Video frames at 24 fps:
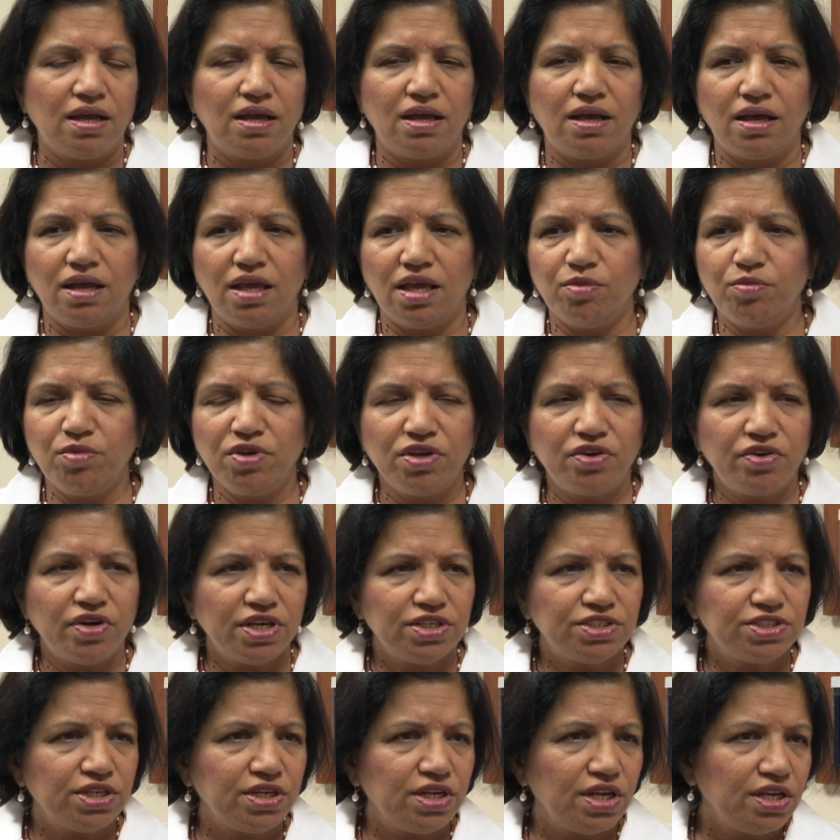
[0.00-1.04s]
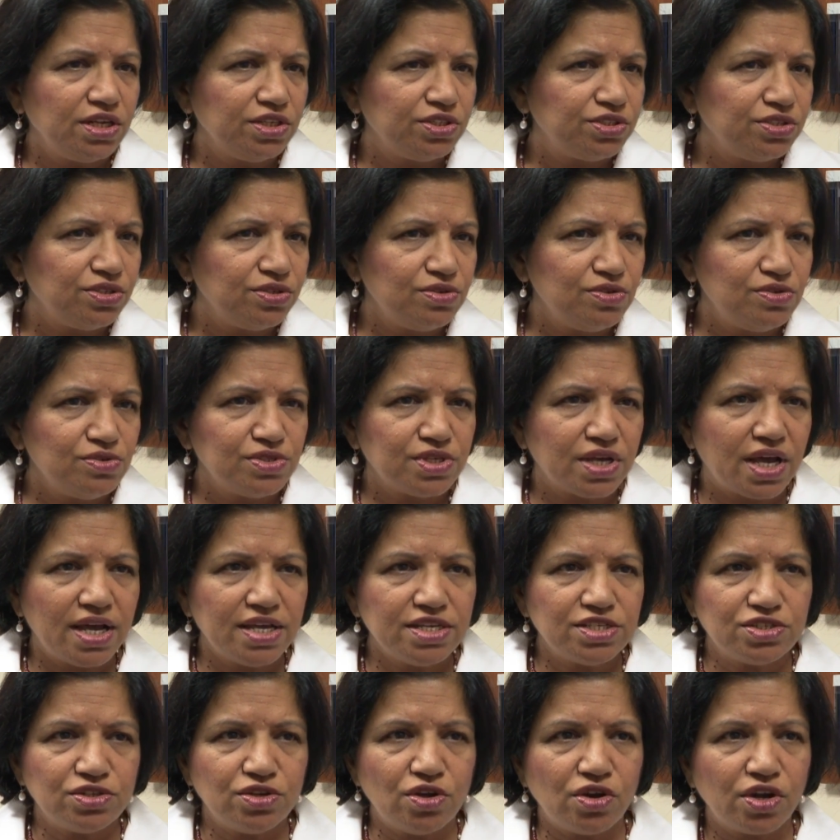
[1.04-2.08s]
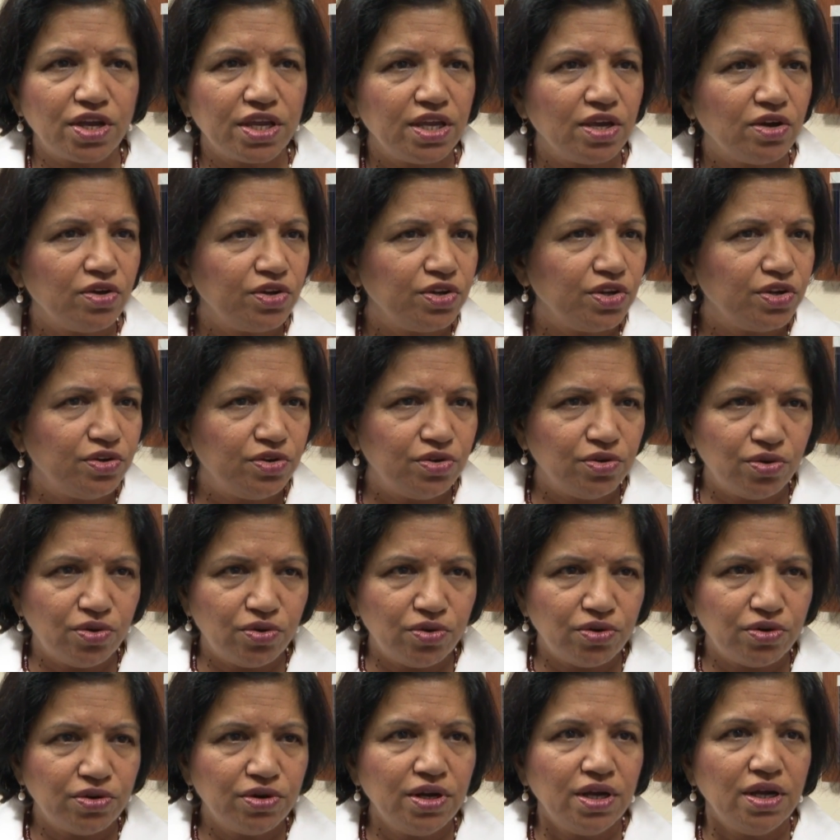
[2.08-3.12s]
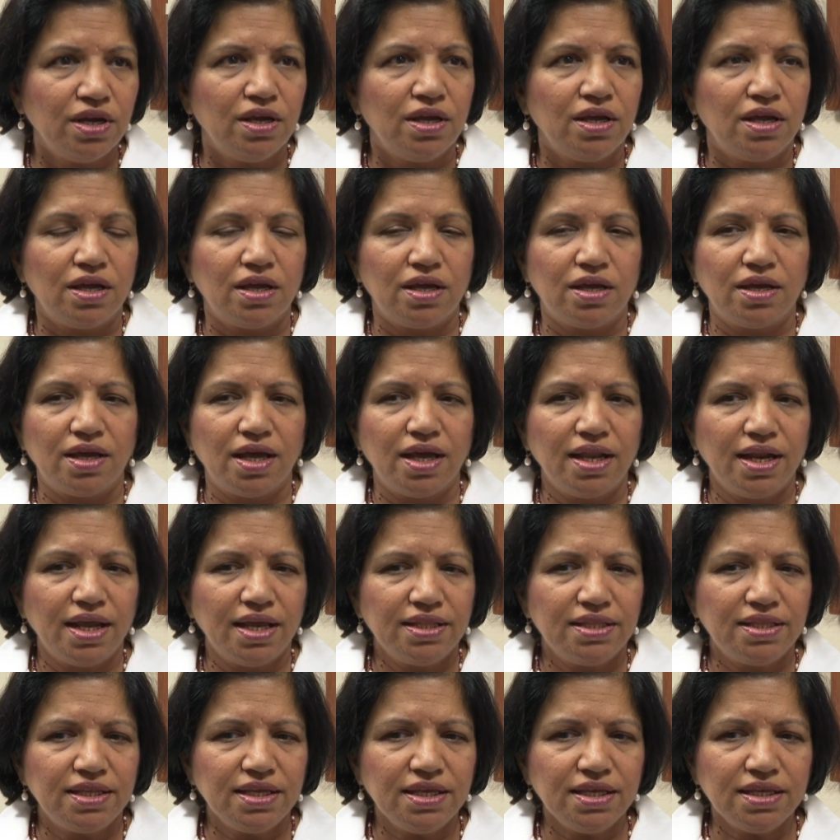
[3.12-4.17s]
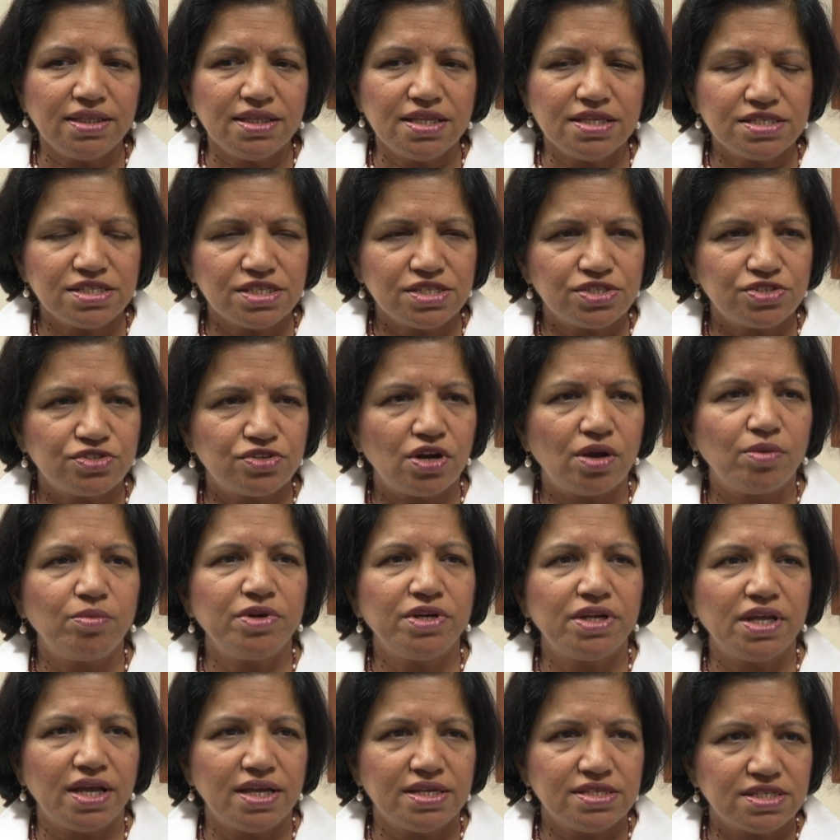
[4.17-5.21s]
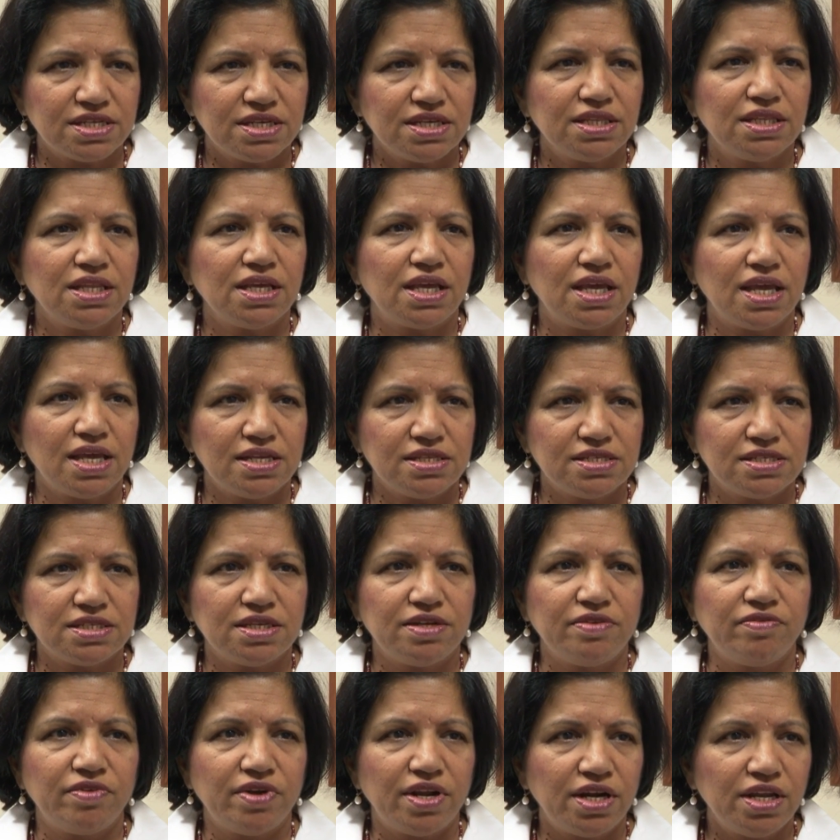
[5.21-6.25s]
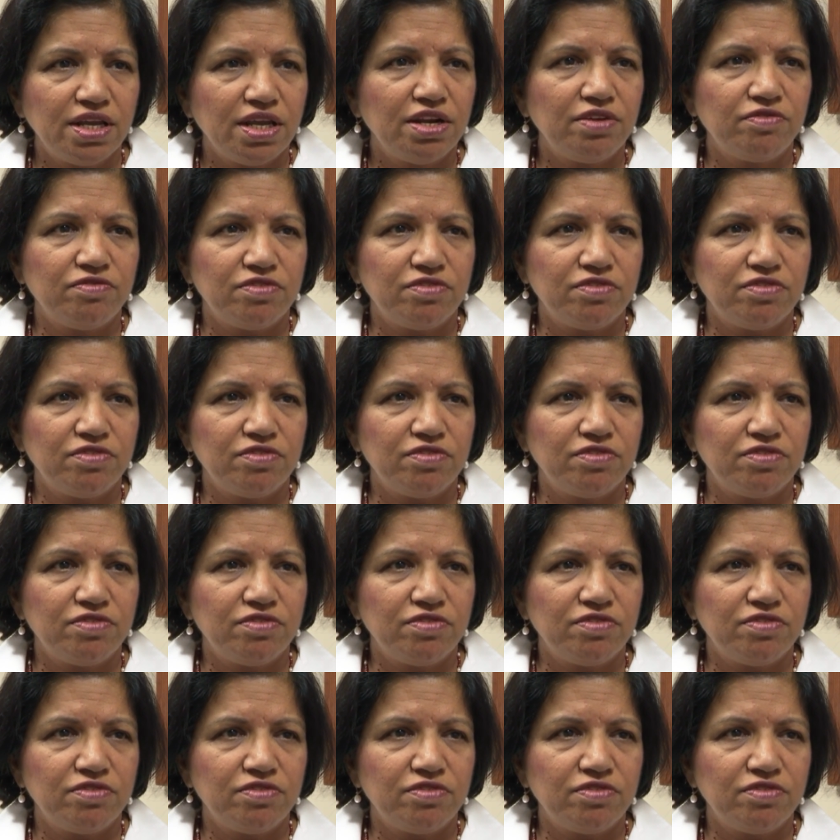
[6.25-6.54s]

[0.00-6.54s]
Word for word: uh, immigration issues, ICE knocking on your door. Uh, and I think this is traumatizing the kids in very